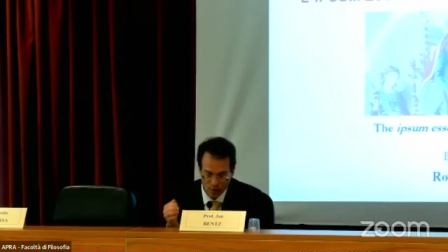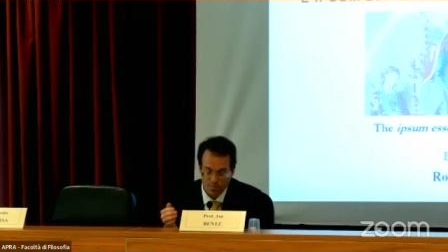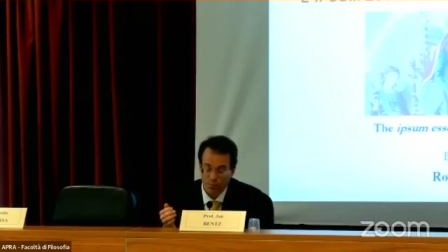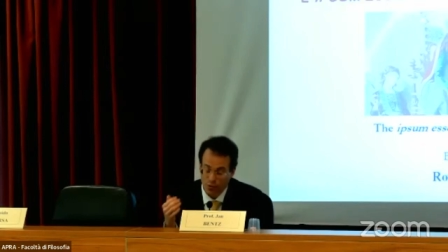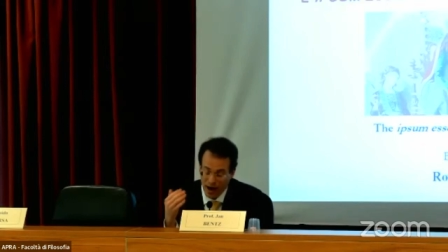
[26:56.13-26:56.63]

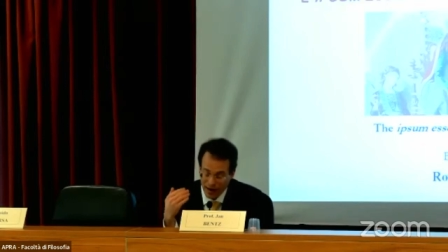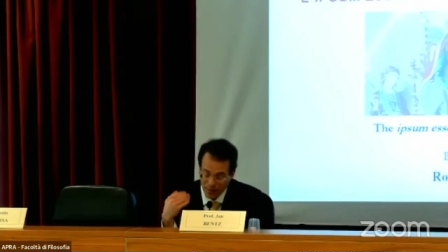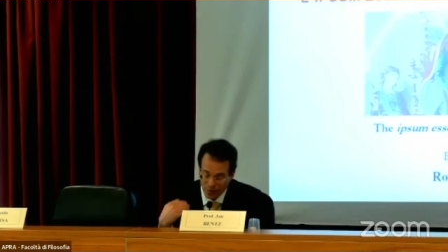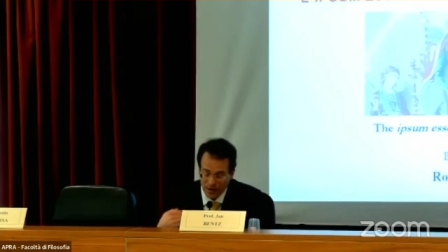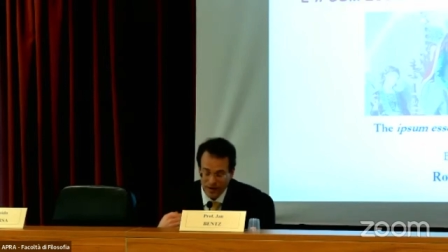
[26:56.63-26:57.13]
more
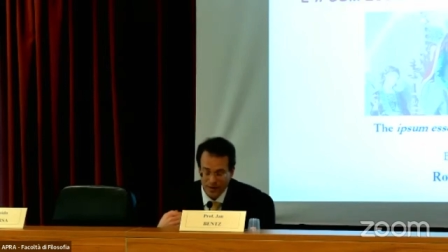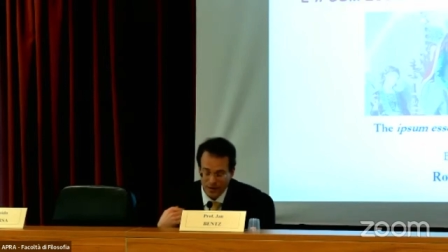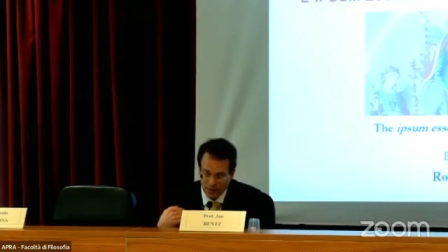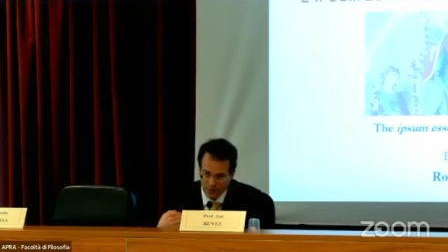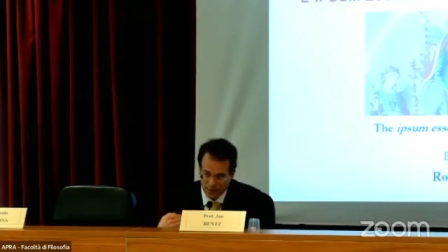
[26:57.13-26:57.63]
primary
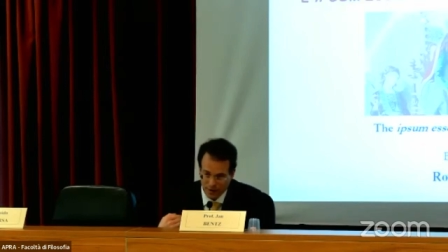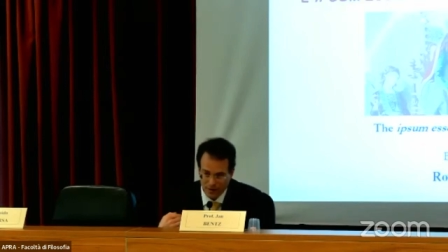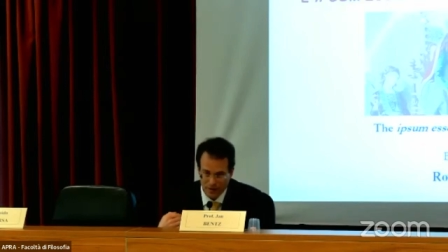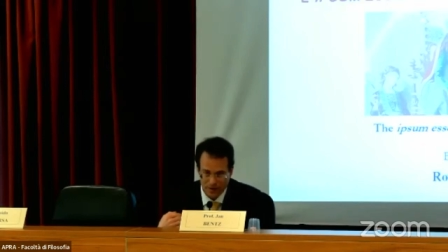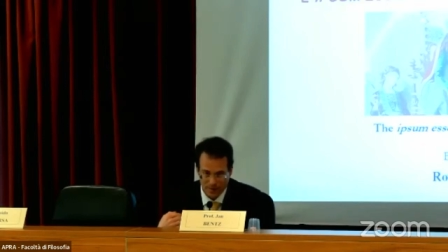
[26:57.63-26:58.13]
than the
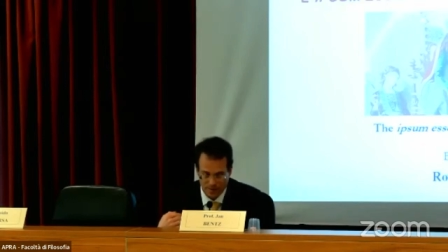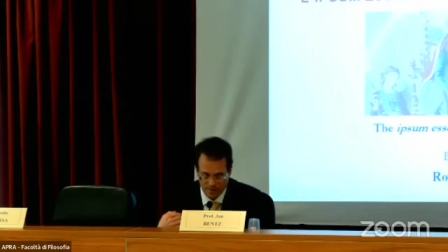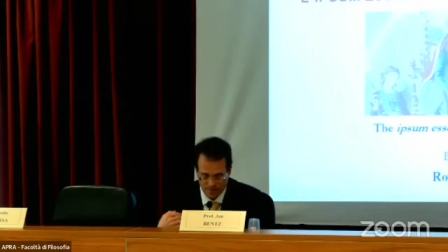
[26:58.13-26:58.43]
difference.